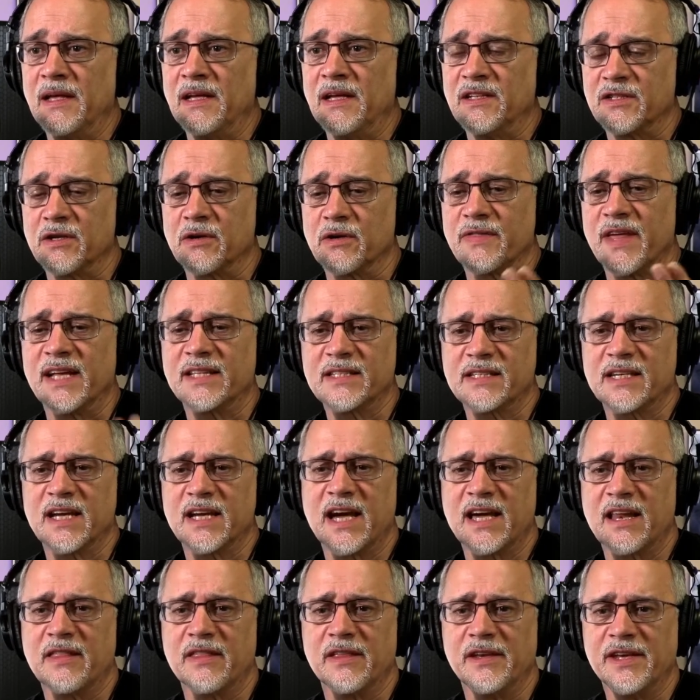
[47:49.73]
So that's
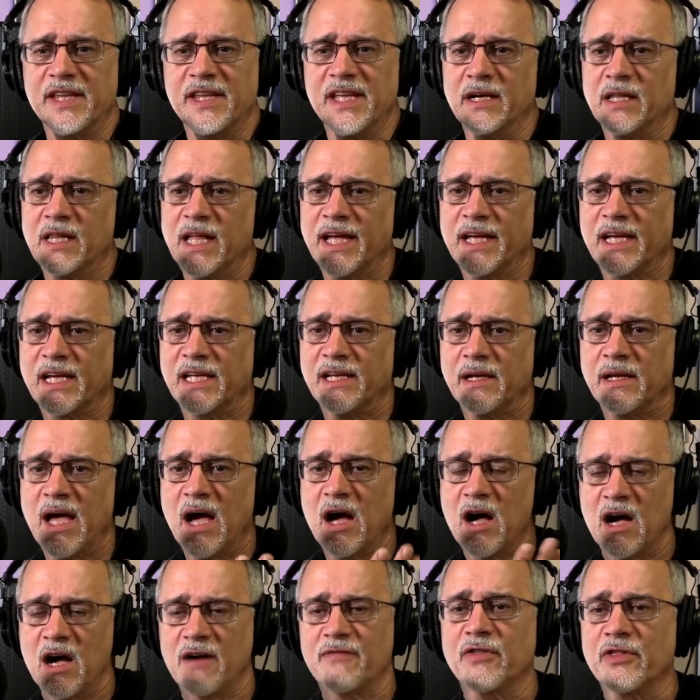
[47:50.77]
kind of the deal. I can
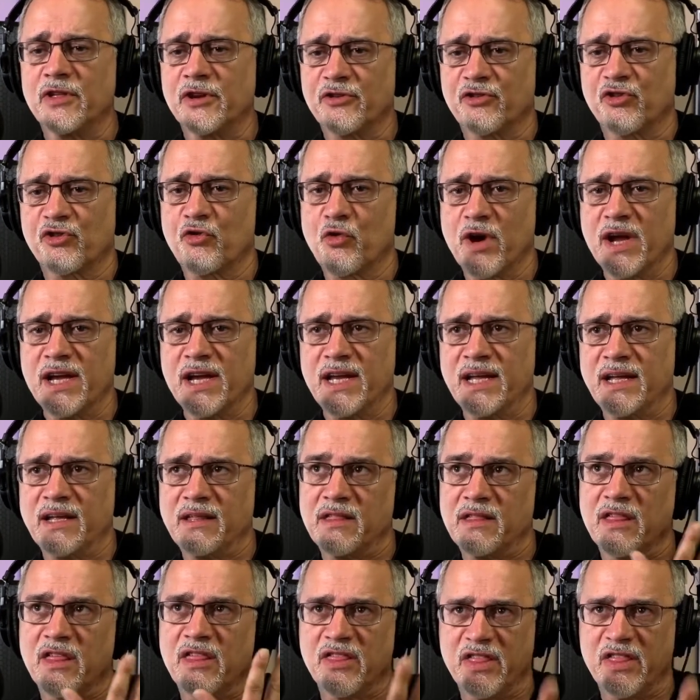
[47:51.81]
offer the training,
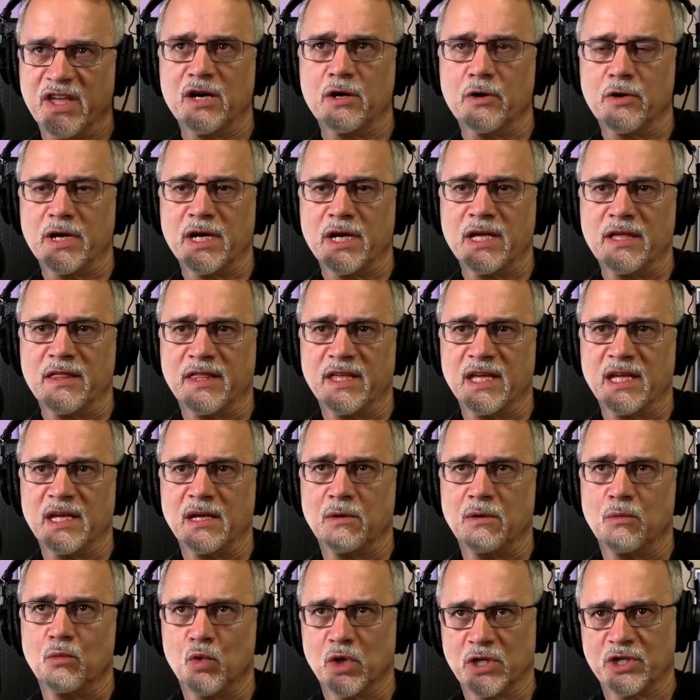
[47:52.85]
the theory,
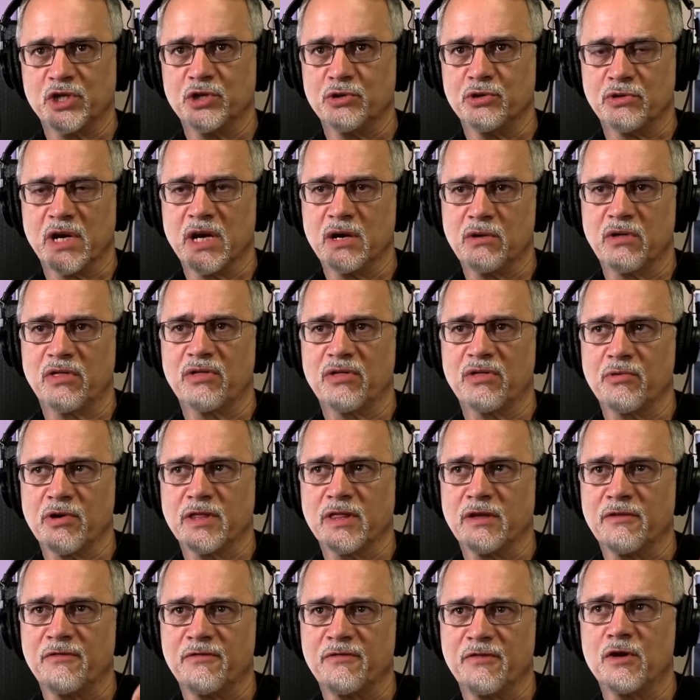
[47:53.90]
what you go through
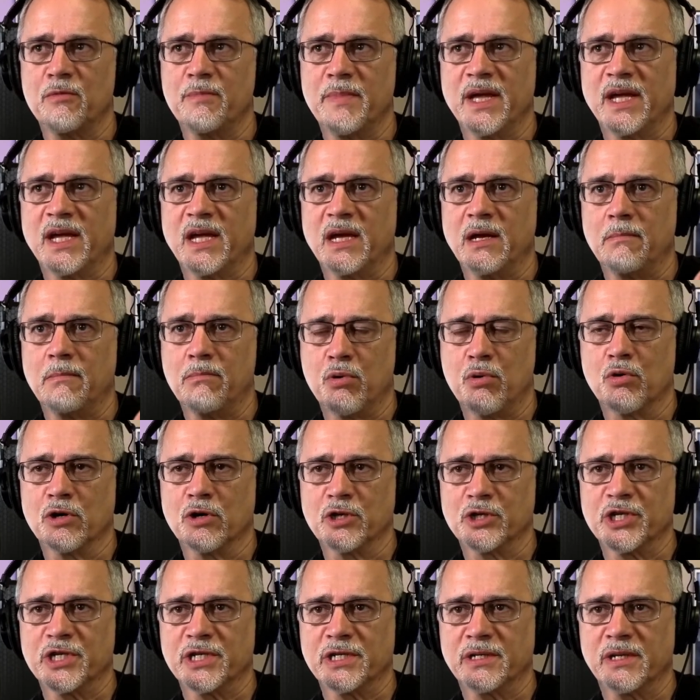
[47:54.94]
on the filmmaking
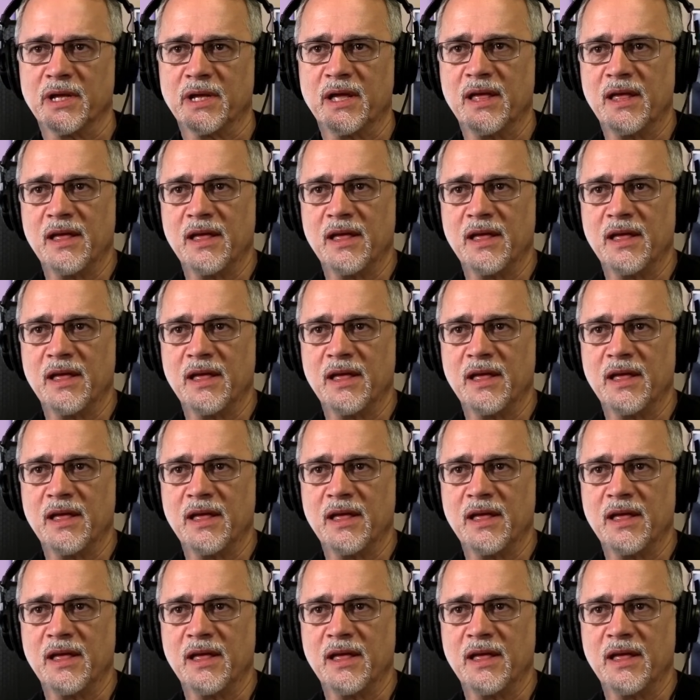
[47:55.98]
portion.